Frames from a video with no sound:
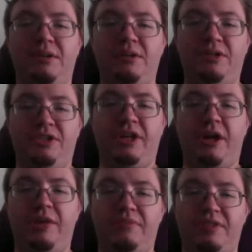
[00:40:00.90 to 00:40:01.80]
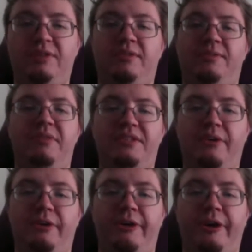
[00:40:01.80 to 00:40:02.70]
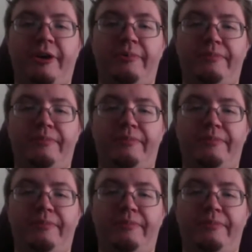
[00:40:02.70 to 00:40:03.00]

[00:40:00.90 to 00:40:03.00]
she got me started on them.